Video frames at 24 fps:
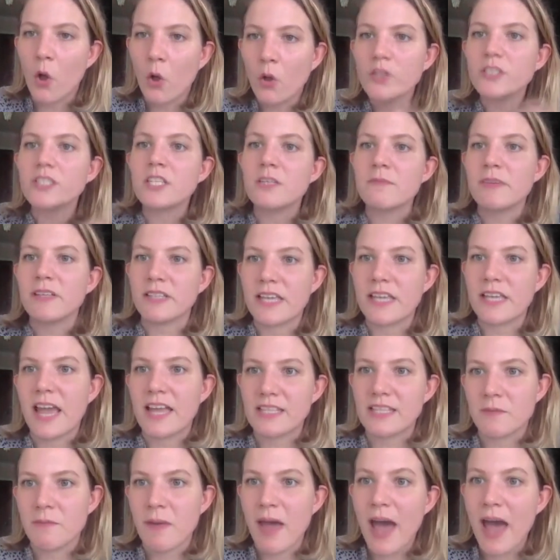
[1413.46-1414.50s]
ultimately
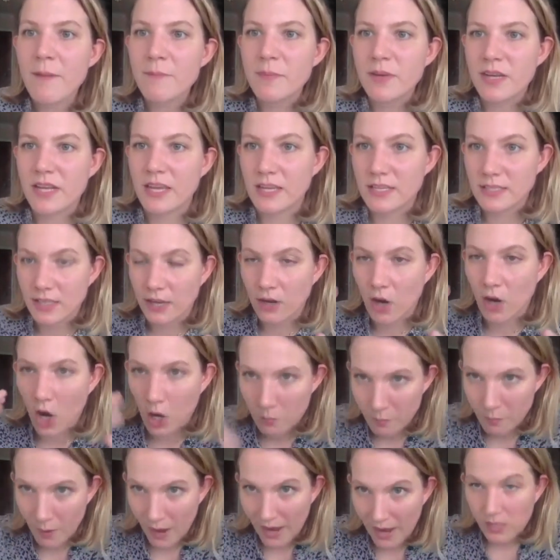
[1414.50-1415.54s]
ends up happening is like our
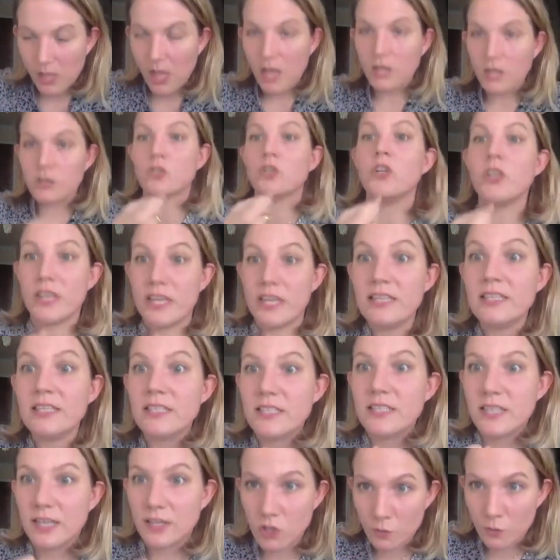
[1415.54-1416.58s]
biological
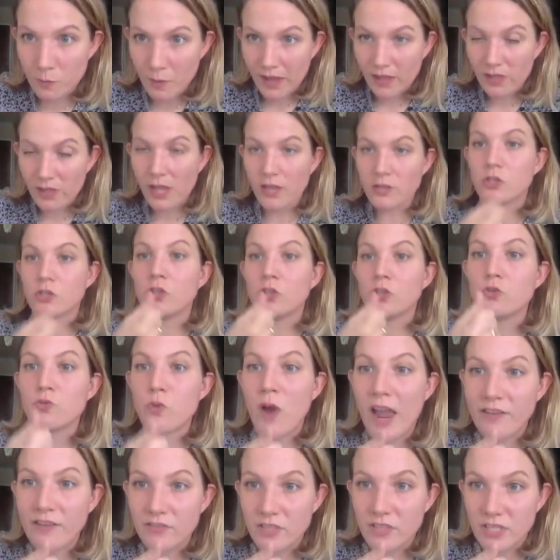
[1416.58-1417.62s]
instinct our biological
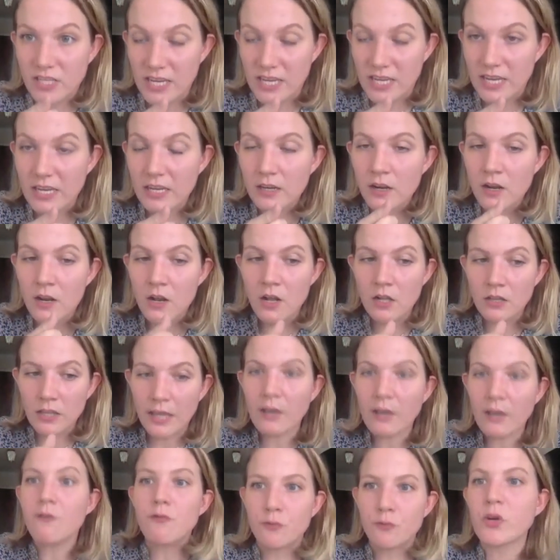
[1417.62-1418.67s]
drive to eat
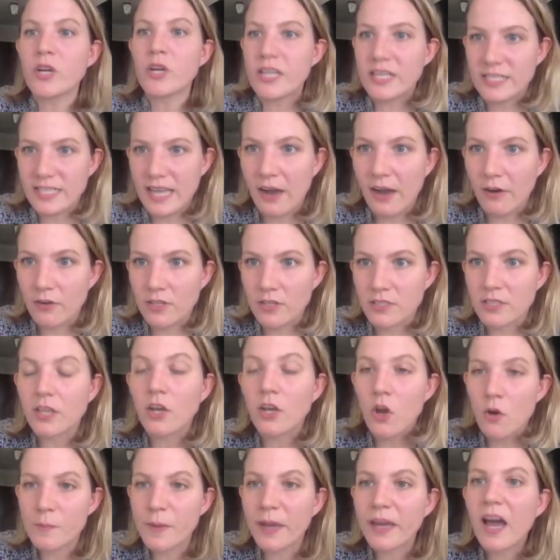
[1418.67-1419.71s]
like freaks out. It's like,
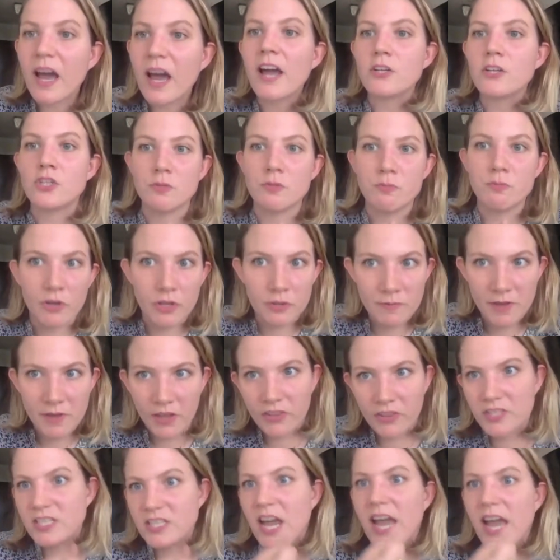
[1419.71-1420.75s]
oh my gosh, she's putting me
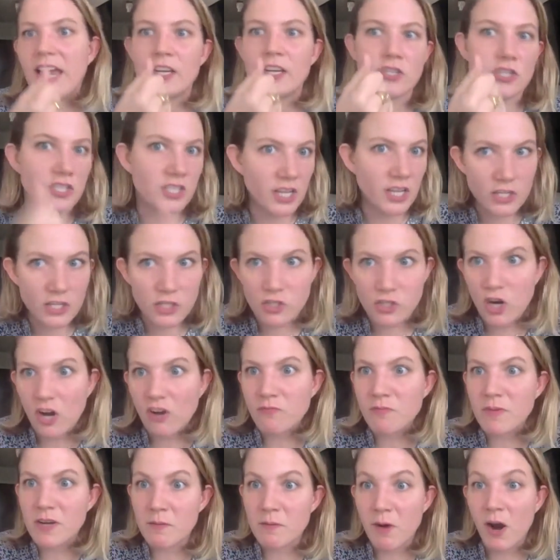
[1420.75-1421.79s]
on the diet. She's going to
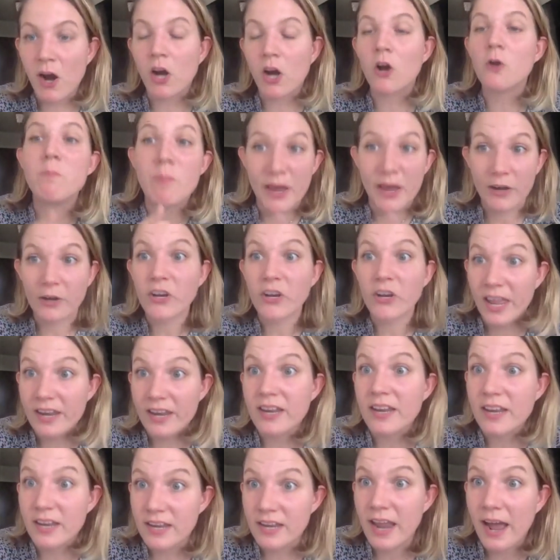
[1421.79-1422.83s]
starve me tomorrow. Better get
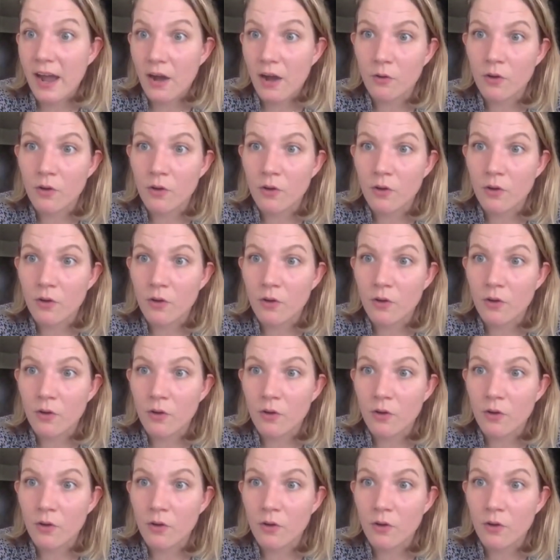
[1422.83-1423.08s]
it in now.